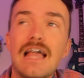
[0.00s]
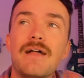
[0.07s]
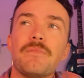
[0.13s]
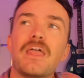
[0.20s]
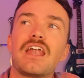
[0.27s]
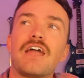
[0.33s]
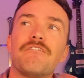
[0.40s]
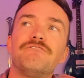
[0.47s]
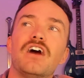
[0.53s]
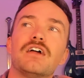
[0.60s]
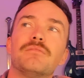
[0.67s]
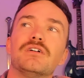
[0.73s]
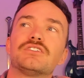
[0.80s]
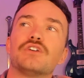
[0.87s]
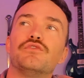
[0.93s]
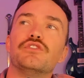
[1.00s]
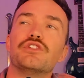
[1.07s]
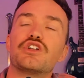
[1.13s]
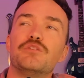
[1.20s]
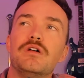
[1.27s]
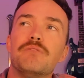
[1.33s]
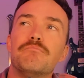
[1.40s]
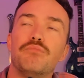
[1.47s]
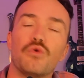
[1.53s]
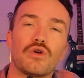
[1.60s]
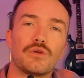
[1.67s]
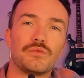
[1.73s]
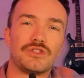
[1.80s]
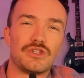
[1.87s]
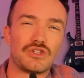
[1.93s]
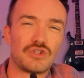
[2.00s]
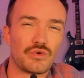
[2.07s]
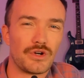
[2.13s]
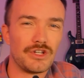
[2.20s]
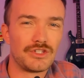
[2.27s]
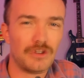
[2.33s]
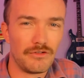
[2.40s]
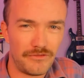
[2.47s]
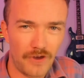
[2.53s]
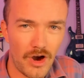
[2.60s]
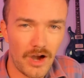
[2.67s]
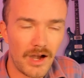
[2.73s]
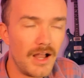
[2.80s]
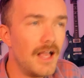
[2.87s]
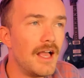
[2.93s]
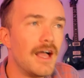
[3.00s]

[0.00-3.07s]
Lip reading: And I find myself a little bit bored with the story so far.